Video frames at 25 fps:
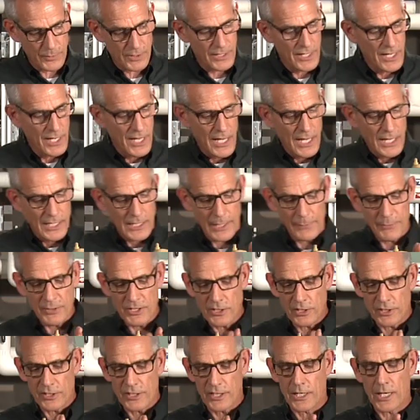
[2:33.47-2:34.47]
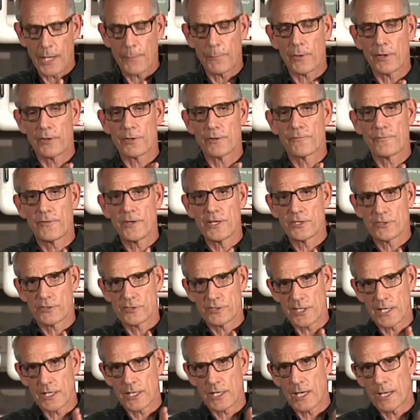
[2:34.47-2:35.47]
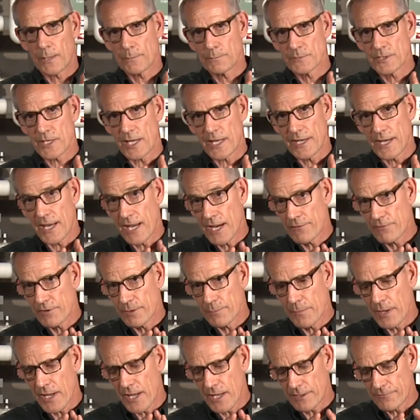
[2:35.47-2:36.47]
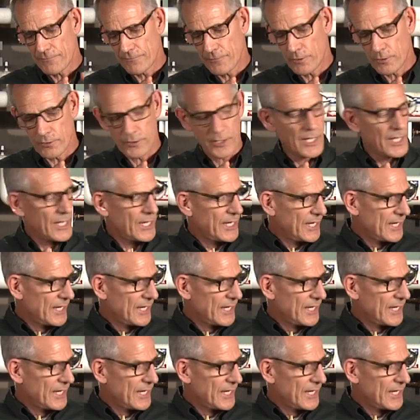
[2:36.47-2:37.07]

But let me show you a couple other features that comes on every manifold.